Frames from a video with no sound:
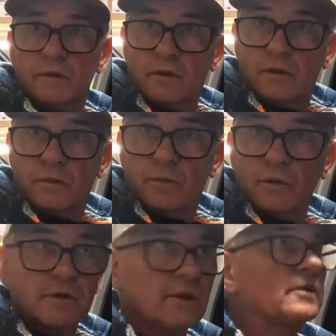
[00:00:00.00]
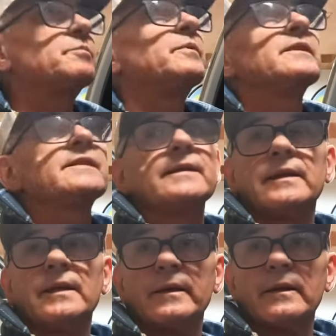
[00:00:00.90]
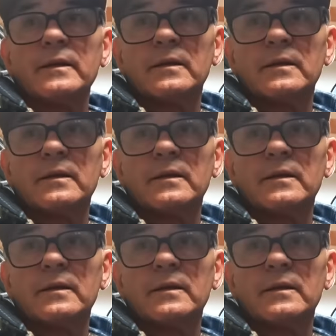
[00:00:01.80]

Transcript: we're gonna pull this beast in here,